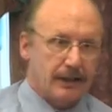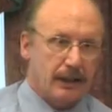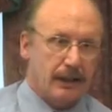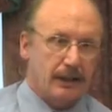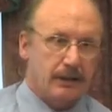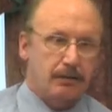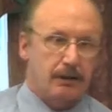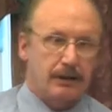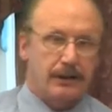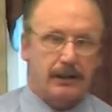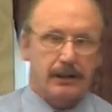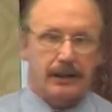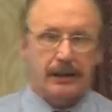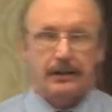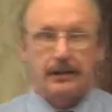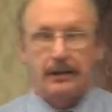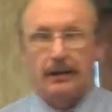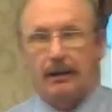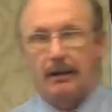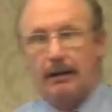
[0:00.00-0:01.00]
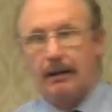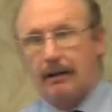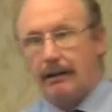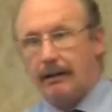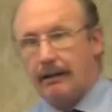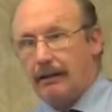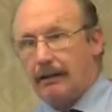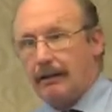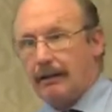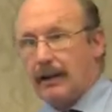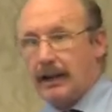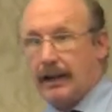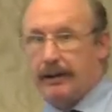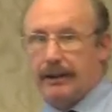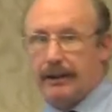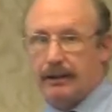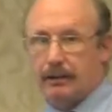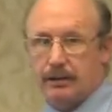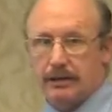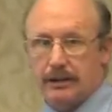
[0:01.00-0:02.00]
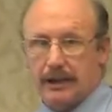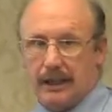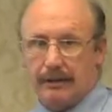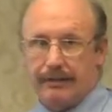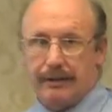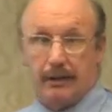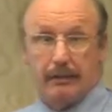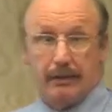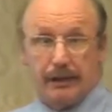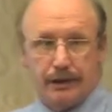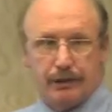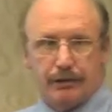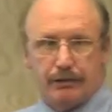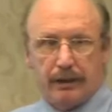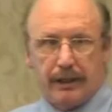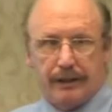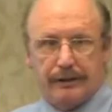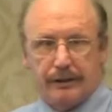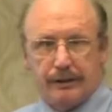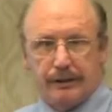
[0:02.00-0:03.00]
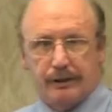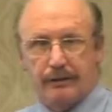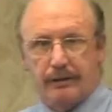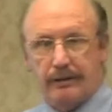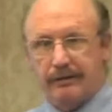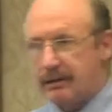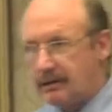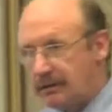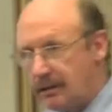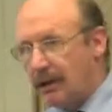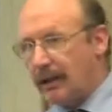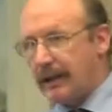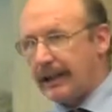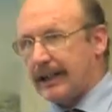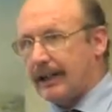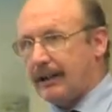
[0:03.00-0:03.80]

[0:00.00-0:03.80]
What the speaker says: in the NHS, which is clerical staff, administrators.